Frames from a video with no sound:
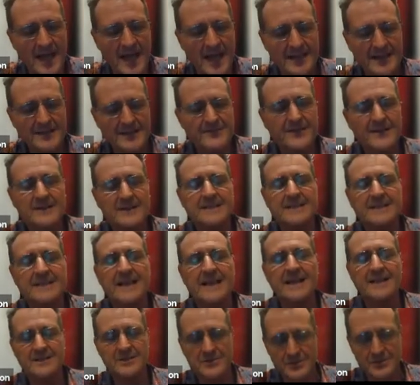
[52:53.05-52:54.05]
And he felt
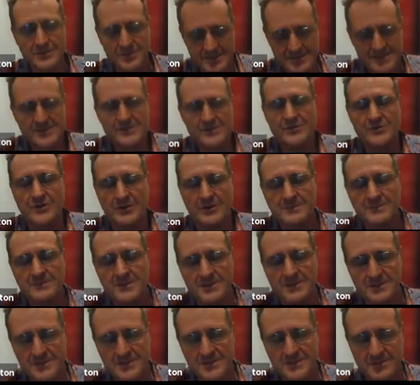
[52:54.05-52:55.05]
he had to do this trip
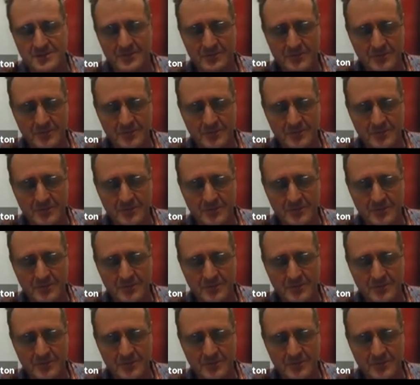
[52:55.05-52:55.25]
to